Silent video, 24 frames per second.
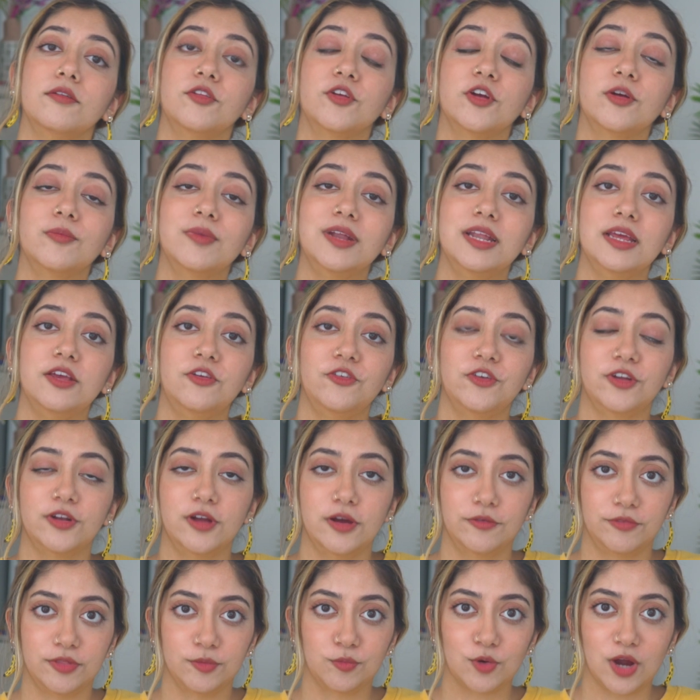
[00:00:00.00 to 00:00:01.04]
Termination
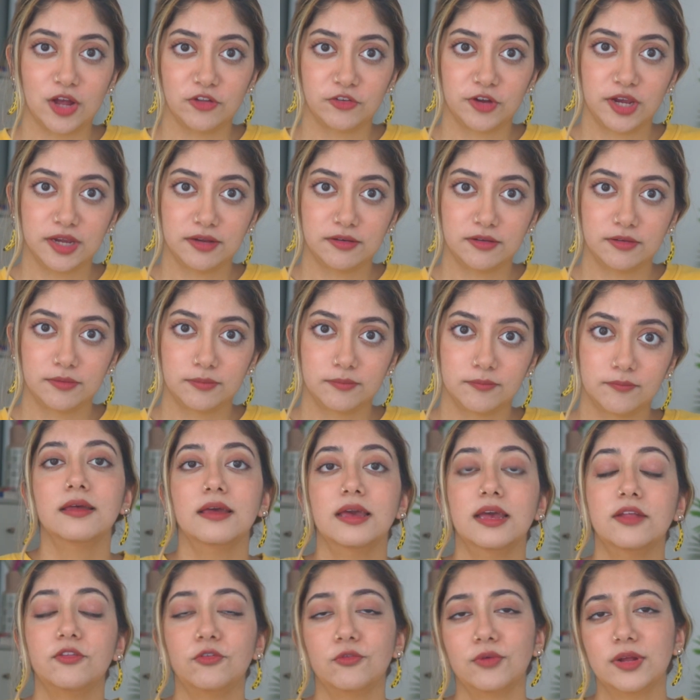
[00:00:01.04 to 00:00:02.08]
of the project.
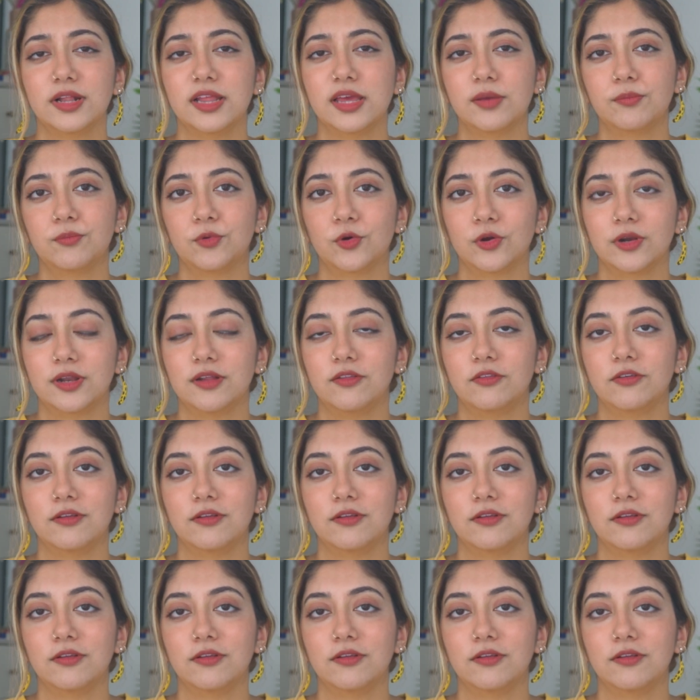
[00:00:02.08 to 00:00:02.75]
It's really important